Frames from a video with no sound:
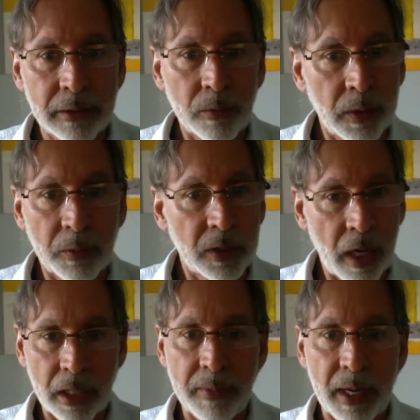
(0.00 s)
when we're
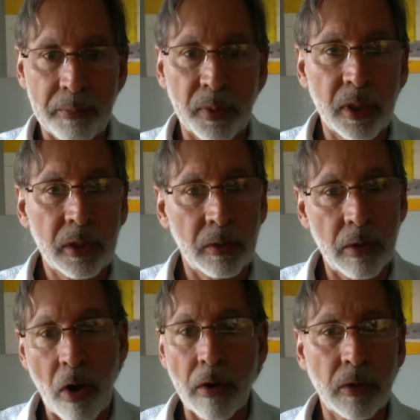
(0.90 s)
talking about a book or an
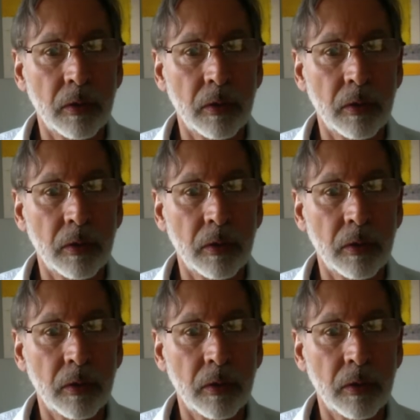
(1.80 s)
article